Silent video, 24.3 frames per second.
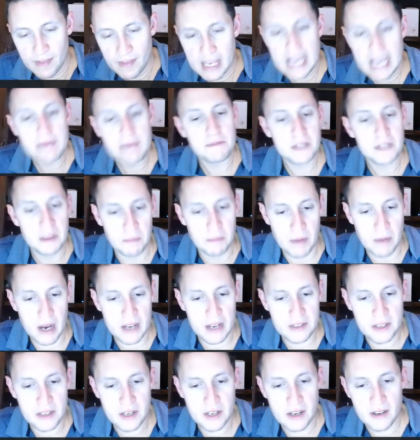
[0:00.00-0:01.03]
keeps the
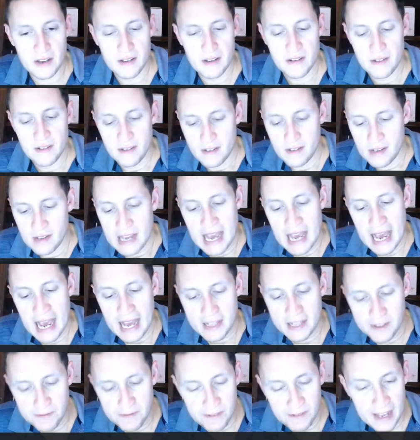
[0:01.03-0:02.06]
musk,
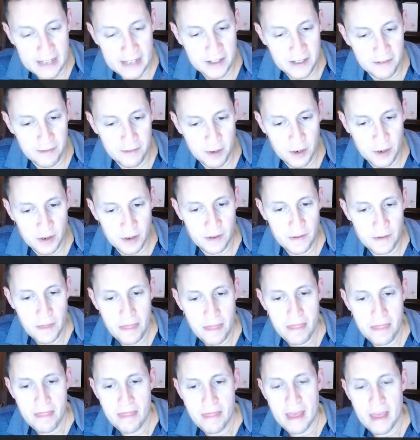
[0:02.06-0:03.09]
adds vetiver,
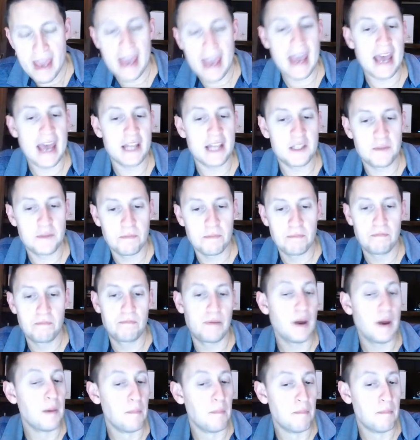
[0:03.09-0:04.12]
adds
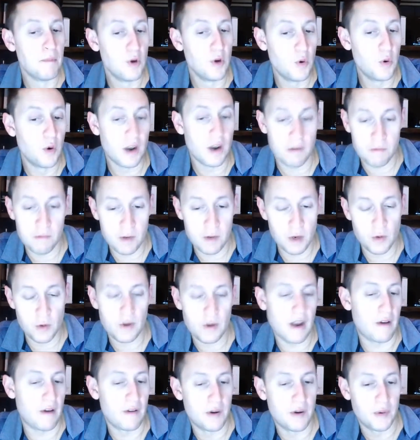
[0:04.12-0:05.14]
pimua
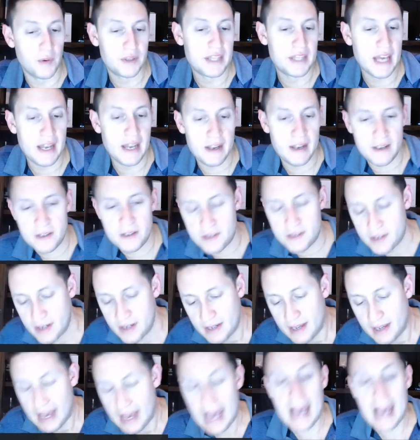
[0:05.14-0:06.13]
root. I don't know what that is.